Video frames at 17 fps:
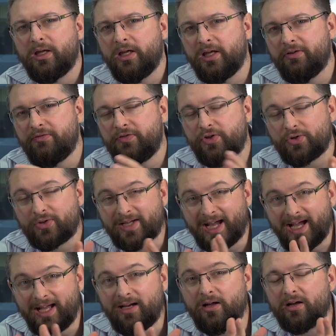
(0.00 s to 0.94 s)
If you
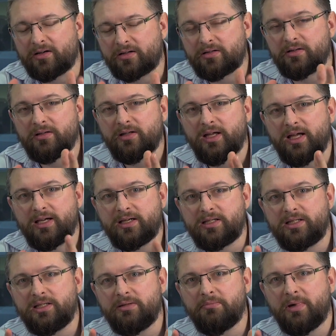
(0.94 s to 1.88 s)
cannot
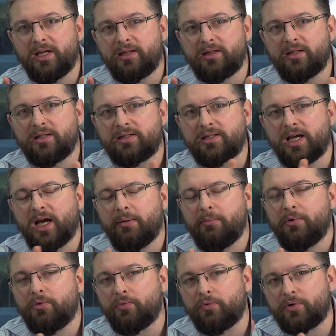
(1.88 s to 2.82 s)
estimate the
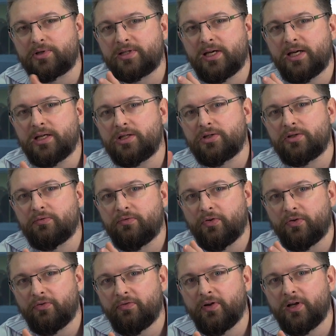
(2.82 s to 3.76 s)
time it will take to
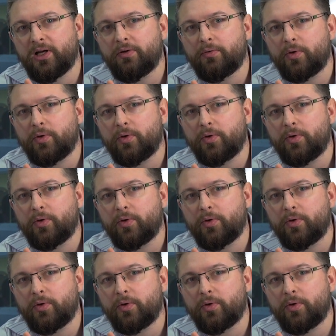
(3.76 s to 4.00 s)
fulfill a